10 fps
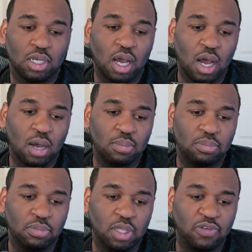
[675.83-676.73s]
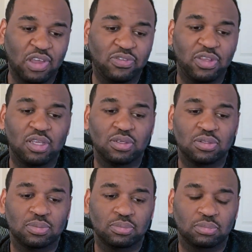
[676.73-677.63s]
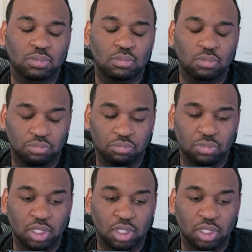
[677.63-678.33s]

If you have videos, if